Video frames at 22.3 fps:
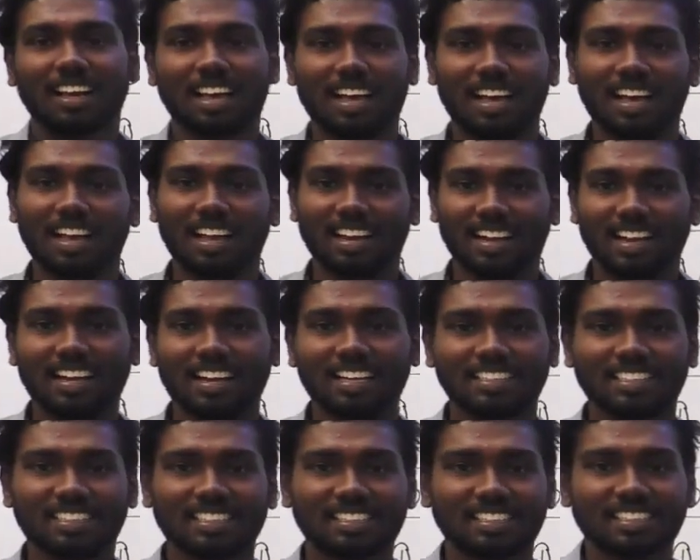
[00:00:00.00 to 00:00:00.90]

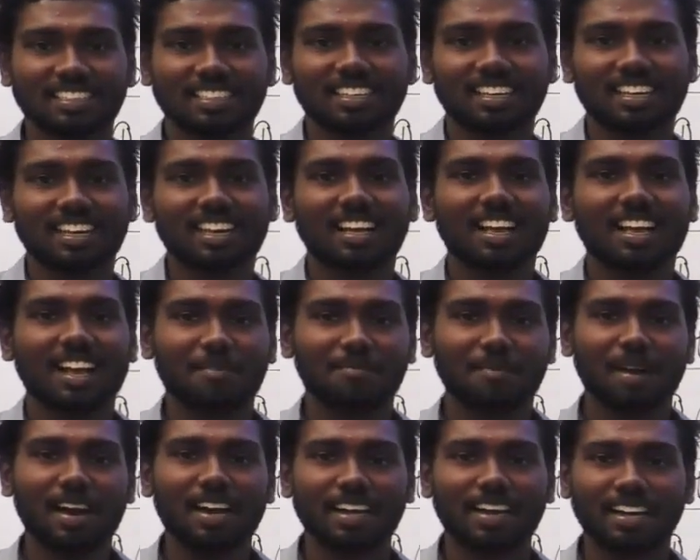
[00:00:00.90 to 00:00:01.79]
ladies,
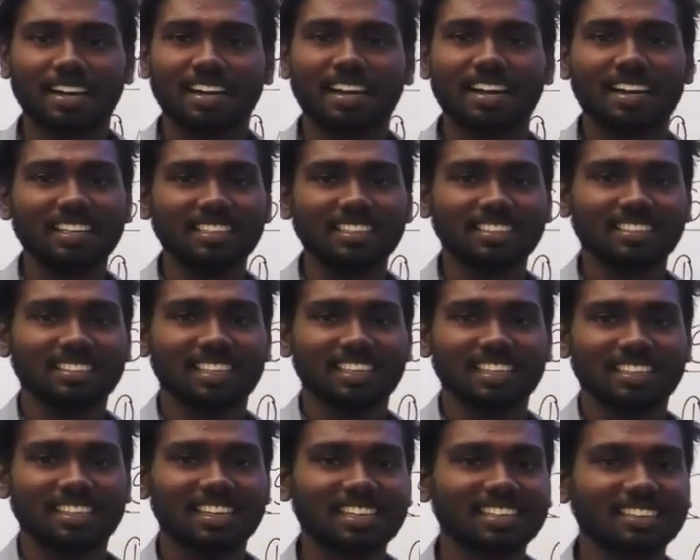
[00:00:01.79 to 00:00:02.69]
married ladies,
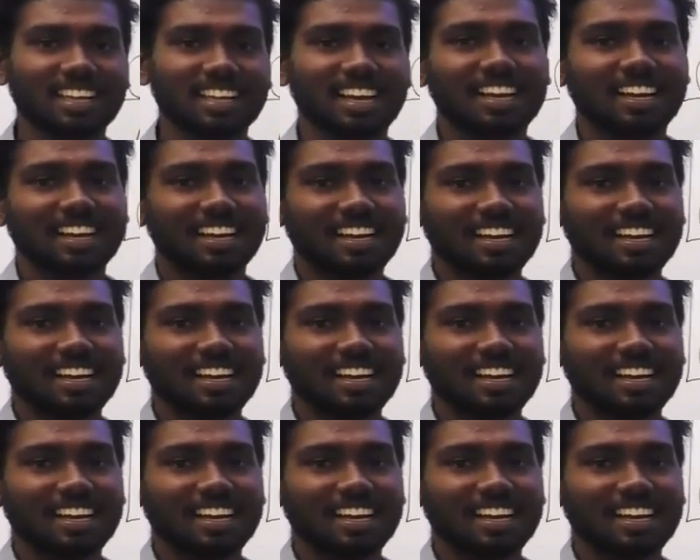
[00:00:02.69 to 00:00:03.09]
think their